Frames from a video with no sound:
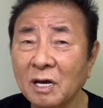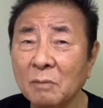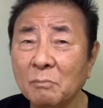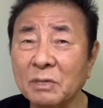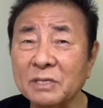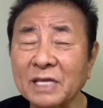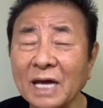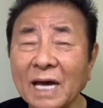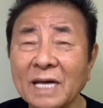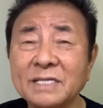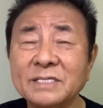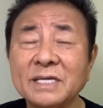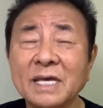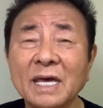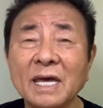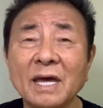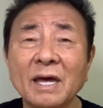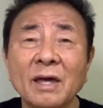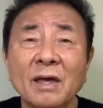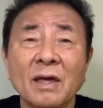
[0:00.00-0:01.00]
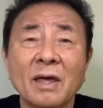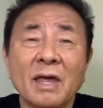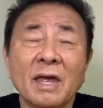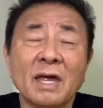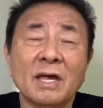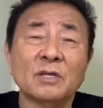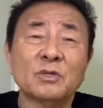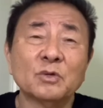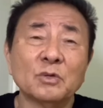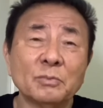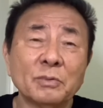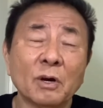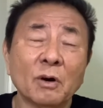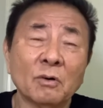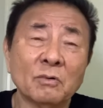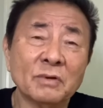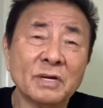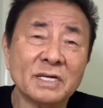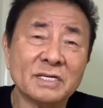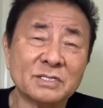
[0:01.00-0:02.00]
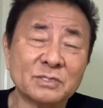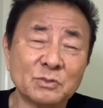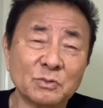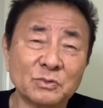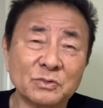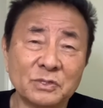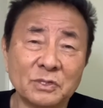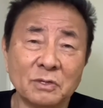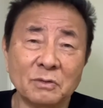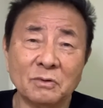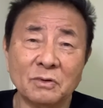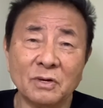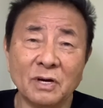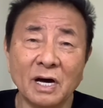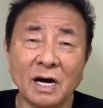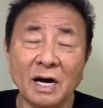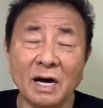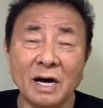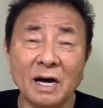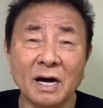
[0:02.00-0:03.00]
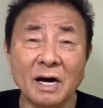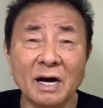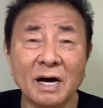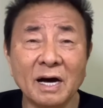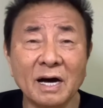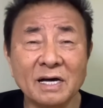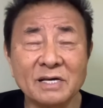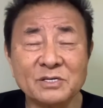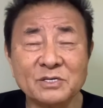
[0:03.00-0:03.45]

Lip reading: But I said, to be honest with you, I